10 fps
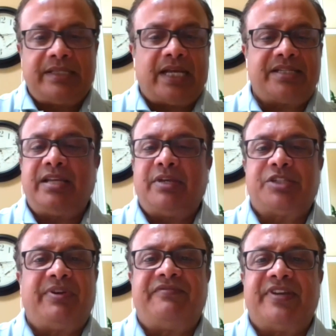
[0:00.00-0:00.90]
That team
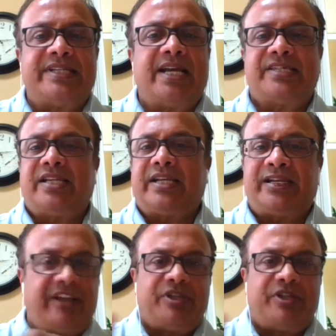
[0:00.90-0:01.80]
has been fantastic,
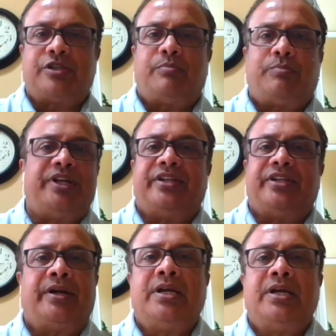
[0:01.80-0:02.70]
and they've been supporting
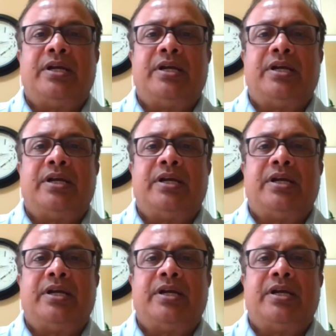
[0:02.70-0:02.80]
their